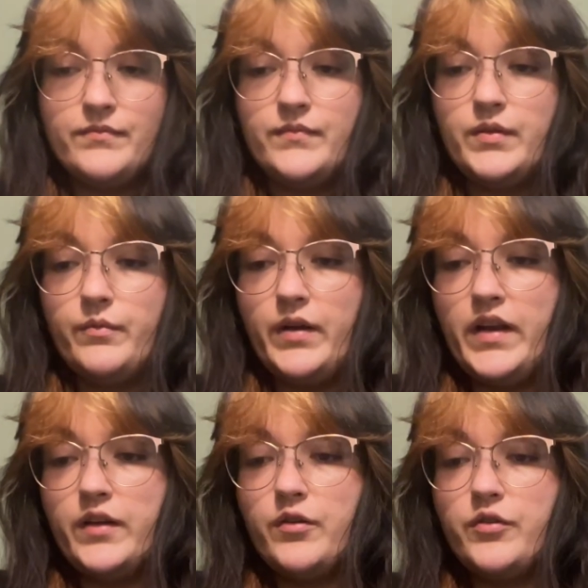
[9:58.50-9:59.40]
when
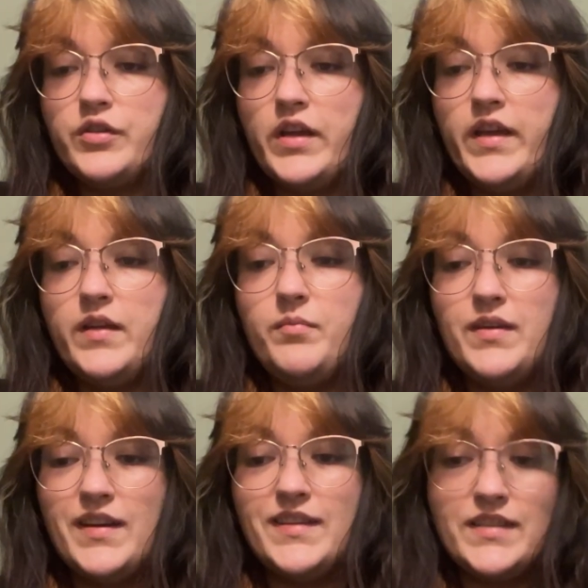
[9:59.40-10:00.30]
I crochet
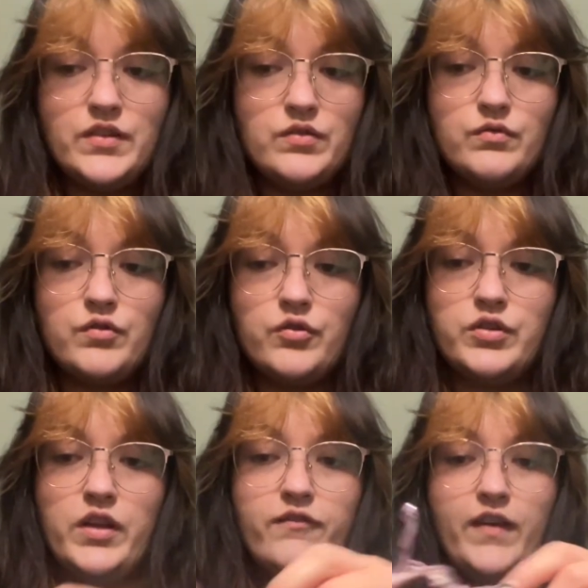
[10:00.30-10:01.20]
because I do
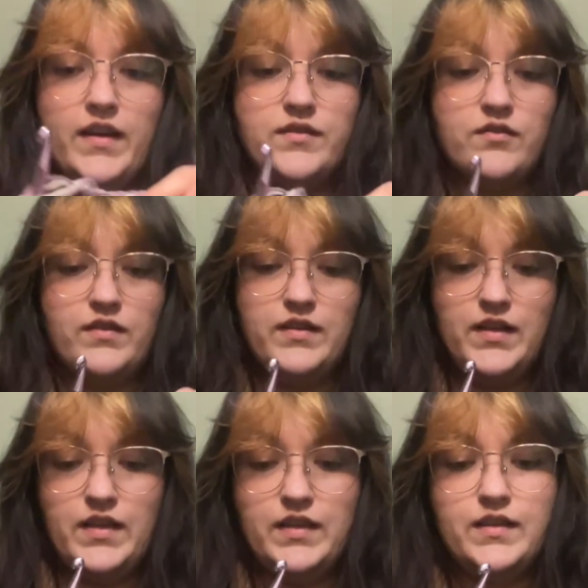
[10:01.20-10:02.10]
crochet faster than
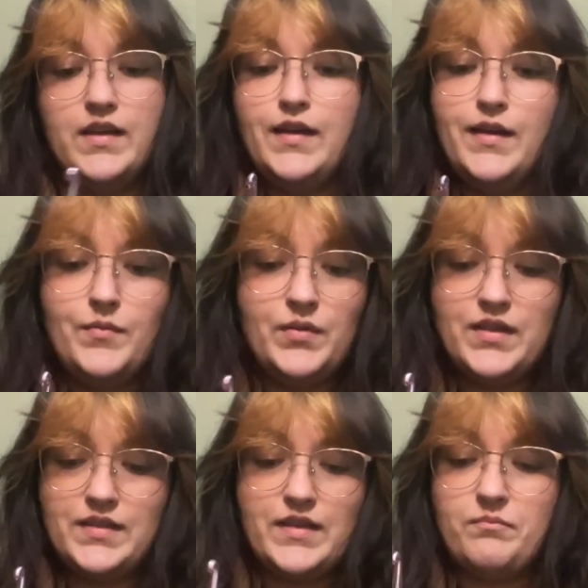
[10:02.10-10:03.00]
knitting
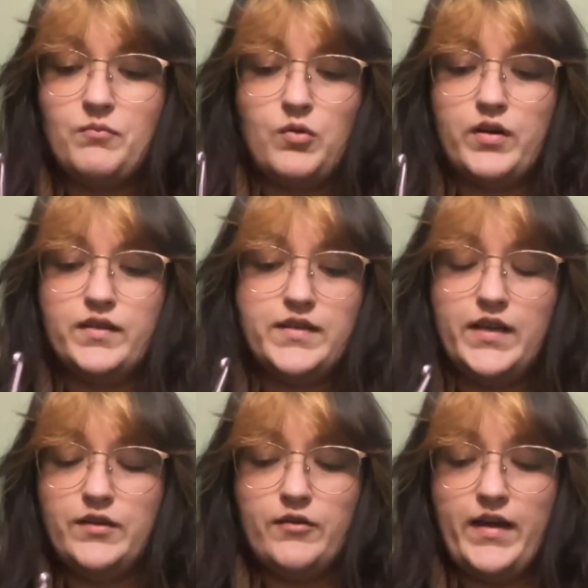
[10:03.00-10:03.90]
because I'm more
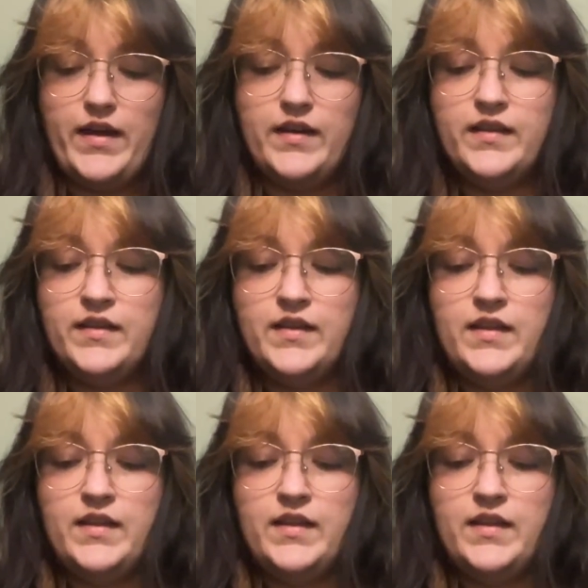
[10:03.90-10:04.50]
tenured at it.